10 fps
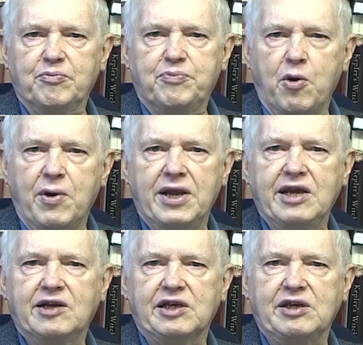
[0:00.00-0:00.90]

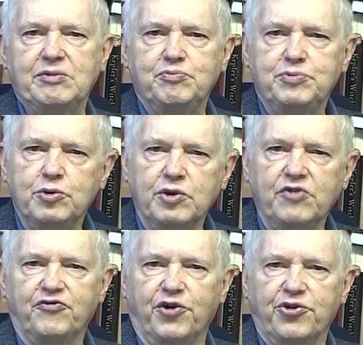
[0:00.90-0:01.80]
poetically
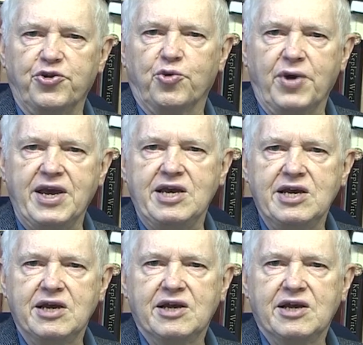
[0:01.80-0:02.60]
beautiful the way